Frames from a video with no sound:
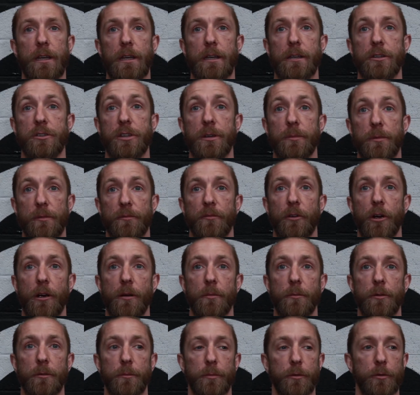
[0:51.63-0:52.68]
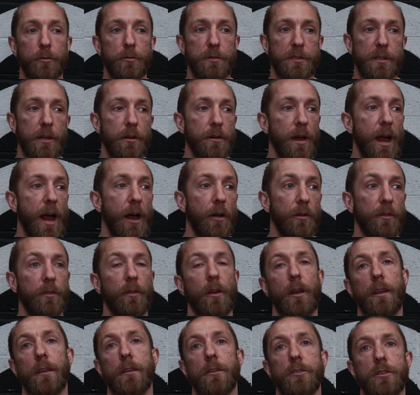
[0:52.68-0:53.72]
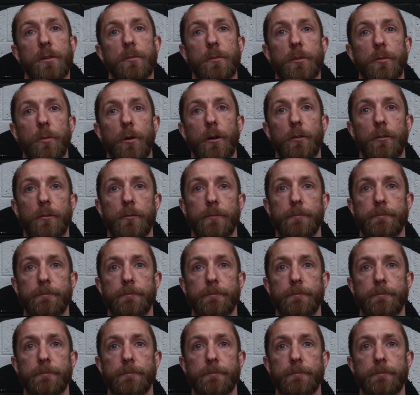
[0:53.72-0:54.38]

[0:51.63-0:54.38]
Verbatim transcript: in the gym environment but also outside of the gym as well.